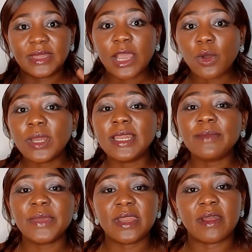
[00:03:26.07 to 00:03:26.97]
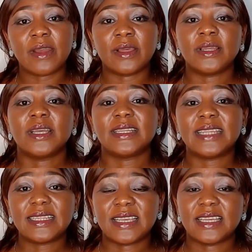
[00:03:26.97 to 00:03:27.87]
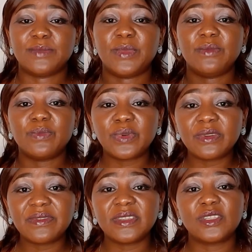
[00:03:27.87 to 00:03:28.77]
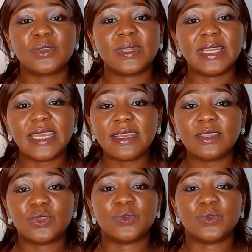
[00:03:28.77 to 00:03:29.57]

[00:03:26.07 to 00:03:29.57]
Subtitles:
The only mineral that has been proven to link